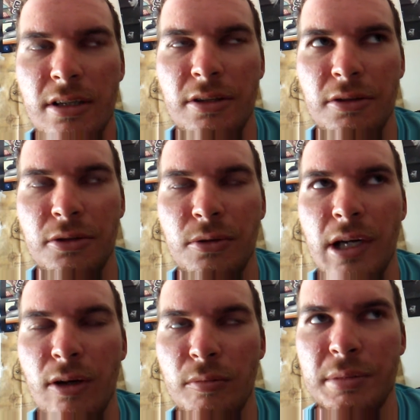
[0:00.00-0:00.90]
their new
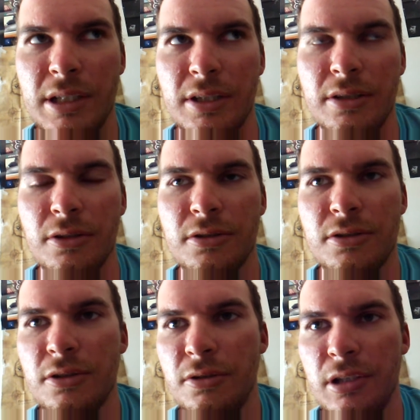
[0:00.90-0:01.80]
LP, their
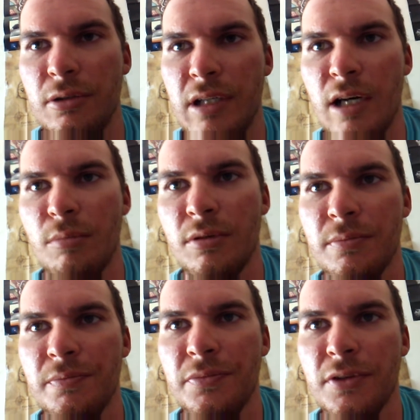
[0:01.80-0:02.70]
studio album,